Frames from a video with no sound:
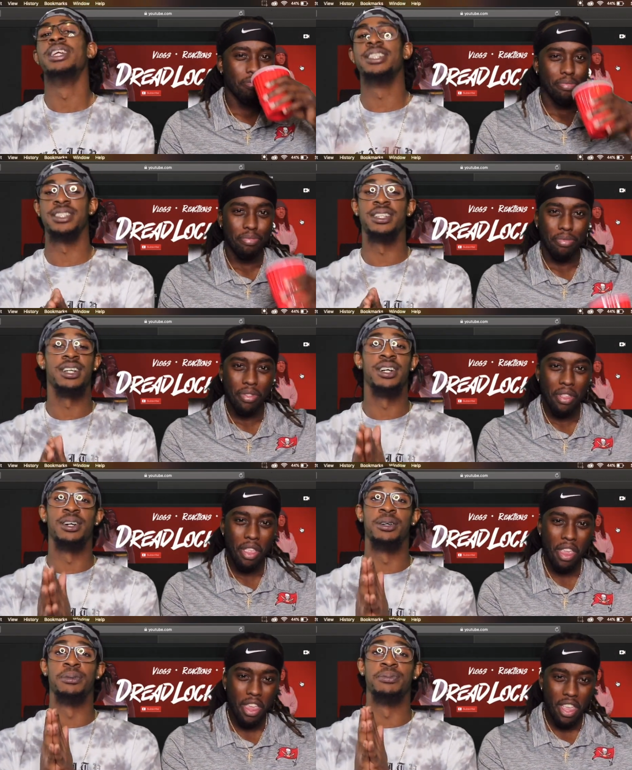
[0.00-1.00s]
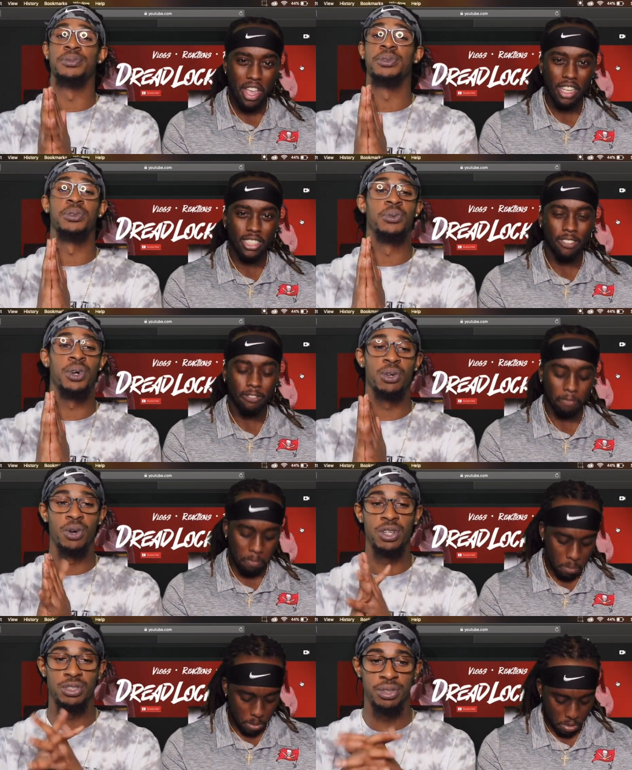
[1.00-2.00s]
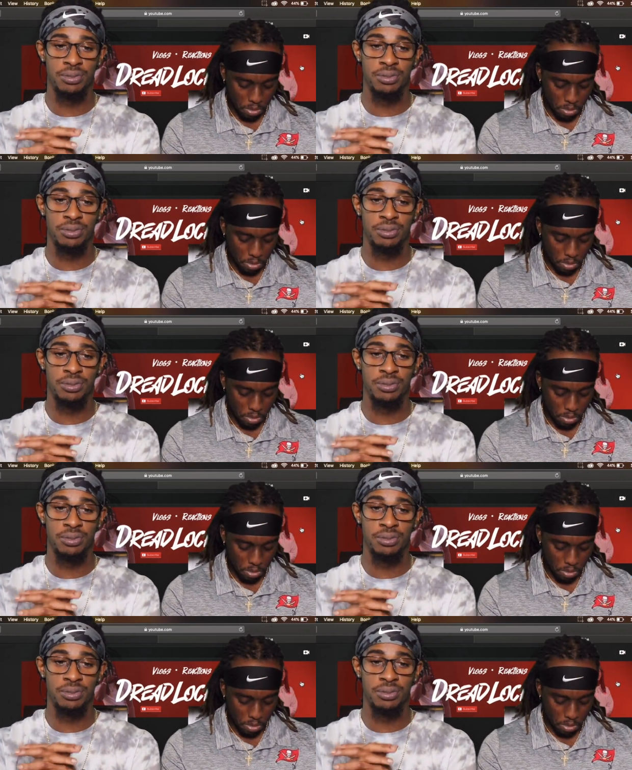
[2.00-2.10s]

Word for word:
Speaker 1: listen, we're on the road to